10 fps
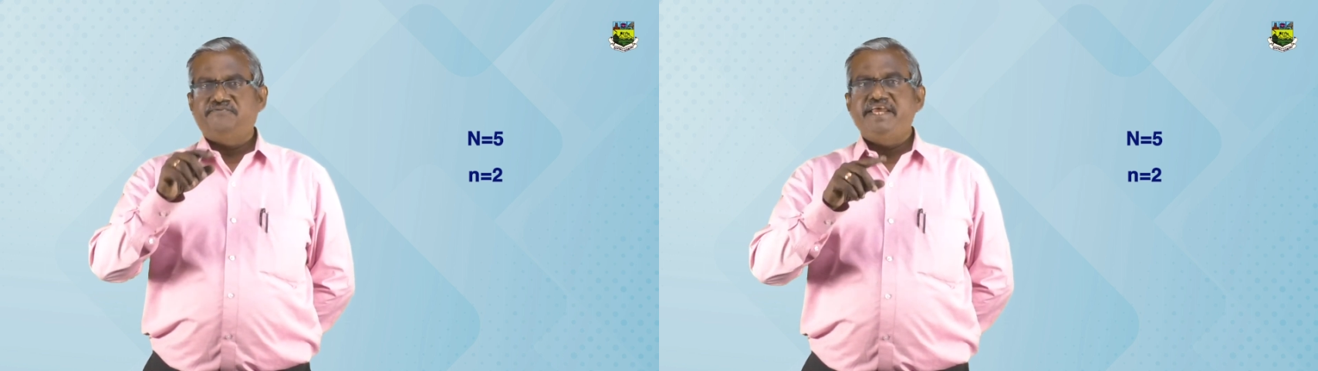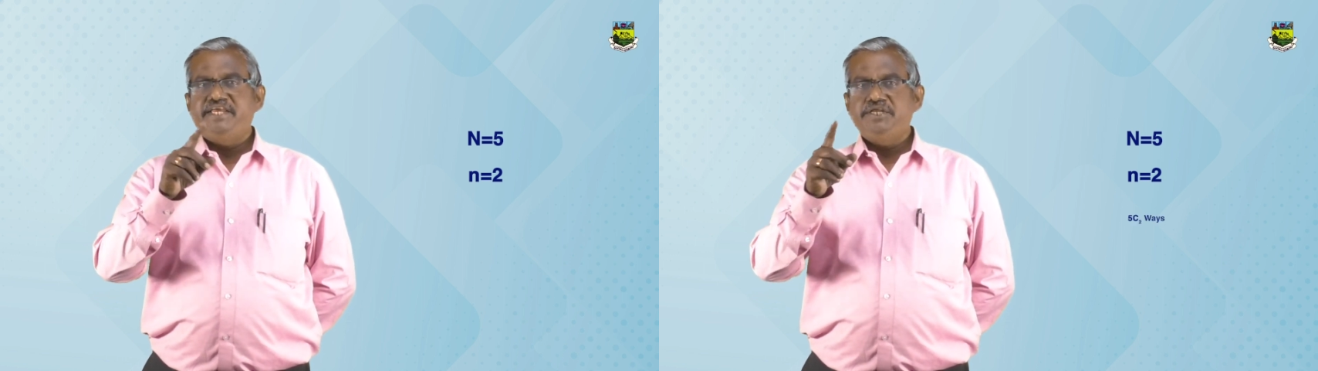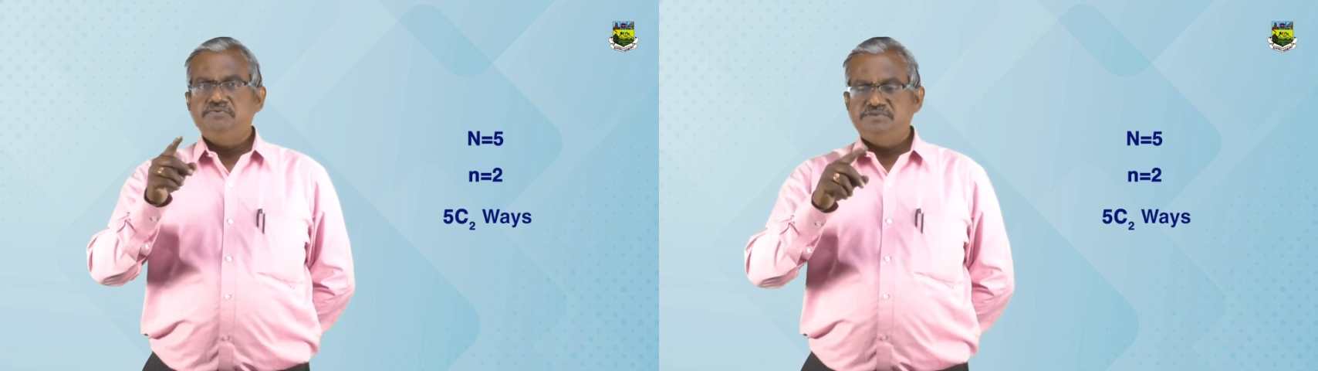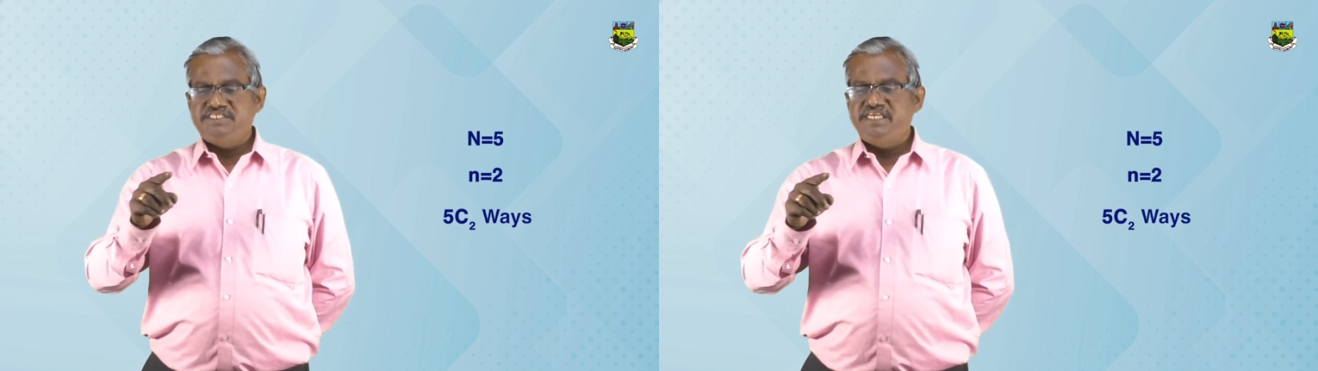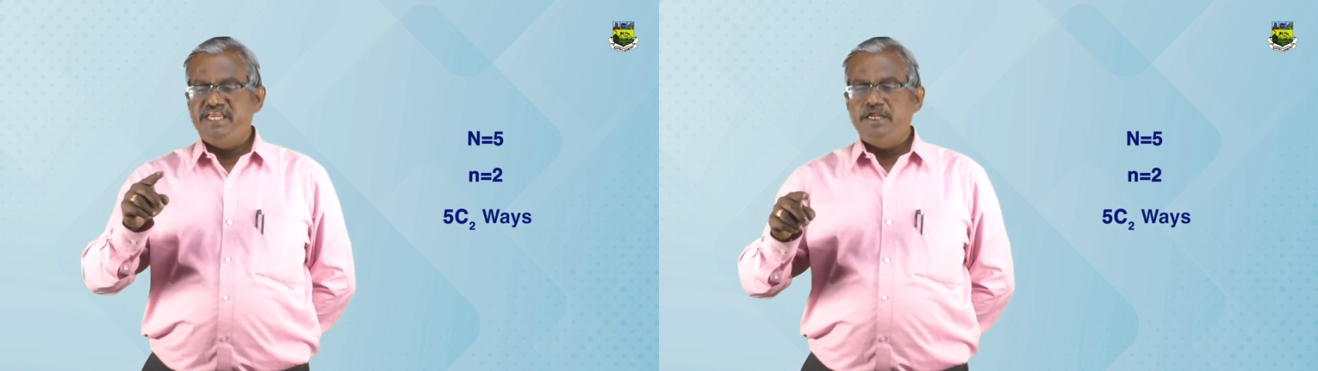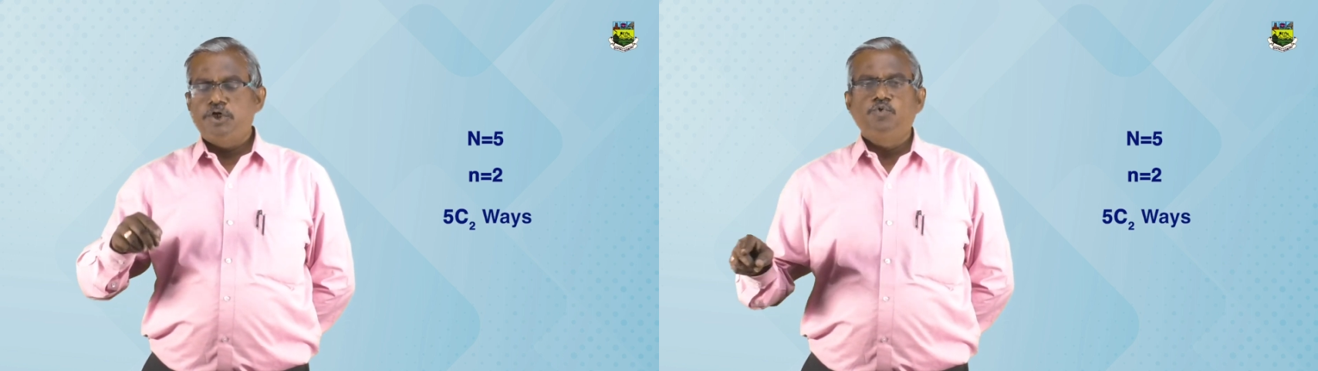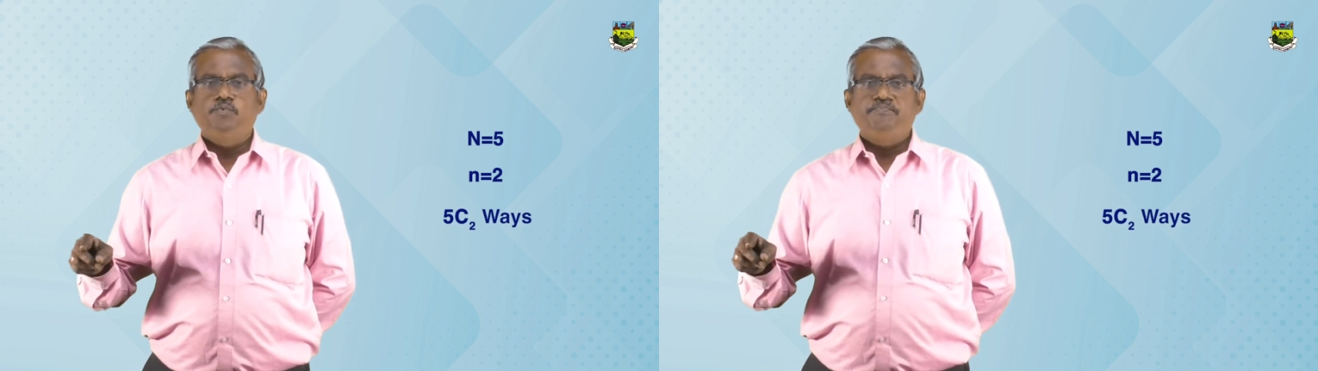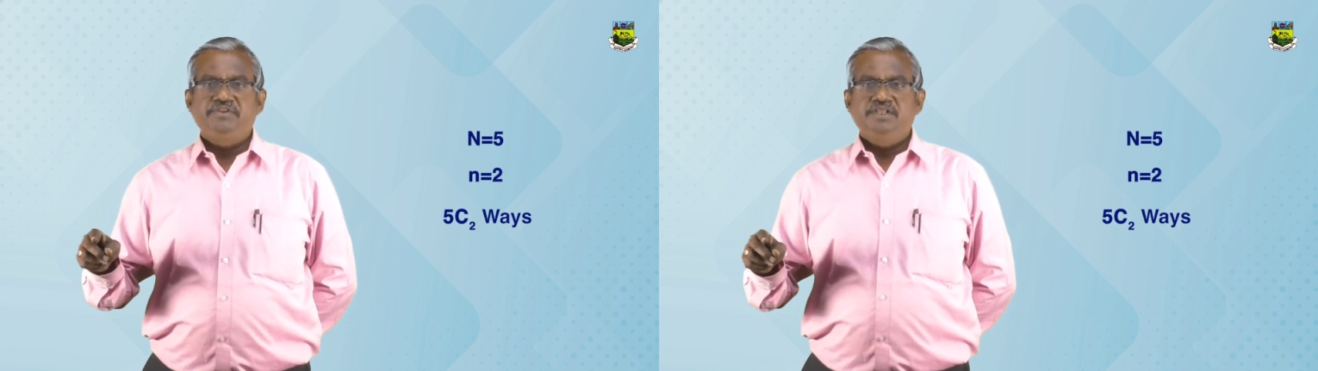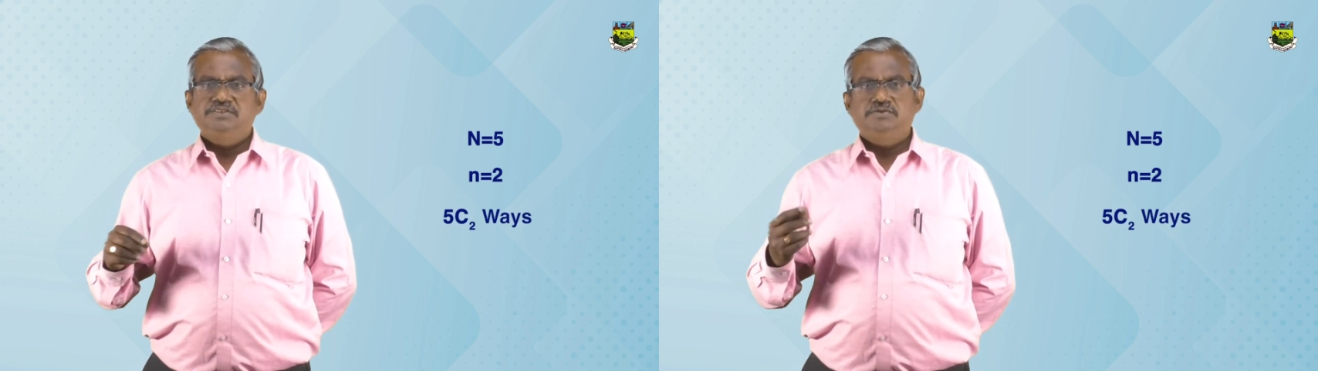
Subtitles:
5C2.